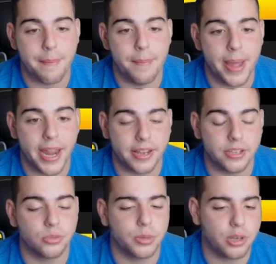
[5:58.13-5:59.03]
bank
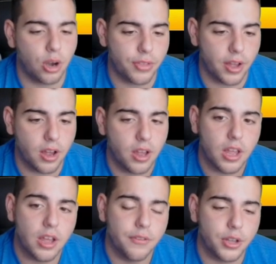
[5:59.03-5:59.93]
this week off the
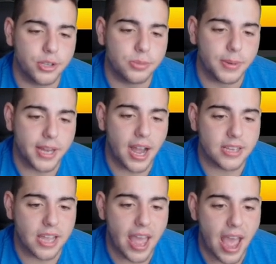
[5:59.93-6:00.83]
filters. But
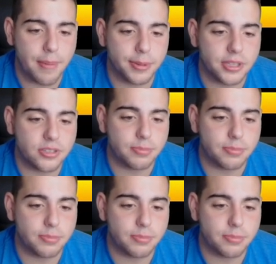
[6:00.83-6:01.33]
guys, Amethyst